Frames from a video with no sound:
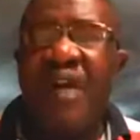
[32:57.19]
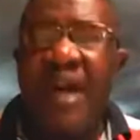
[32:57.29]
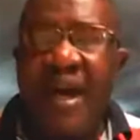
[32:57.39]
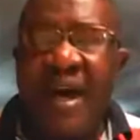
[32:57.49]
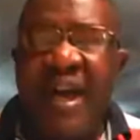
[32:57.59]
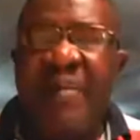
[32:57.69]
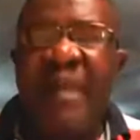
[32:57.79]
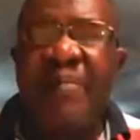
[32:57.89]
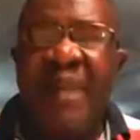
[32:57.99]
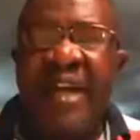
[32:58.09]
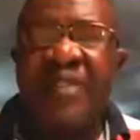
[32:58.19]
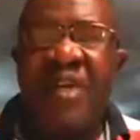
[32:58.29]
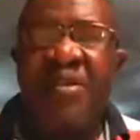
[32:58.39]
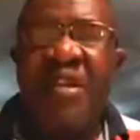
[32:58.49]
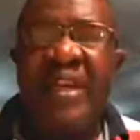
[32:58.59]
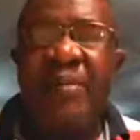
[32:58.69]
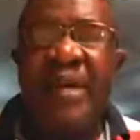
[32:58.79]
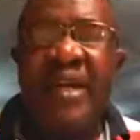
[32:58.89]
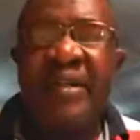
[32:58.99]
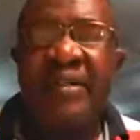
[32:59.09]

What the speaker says: am the bank, so I don't need the bank.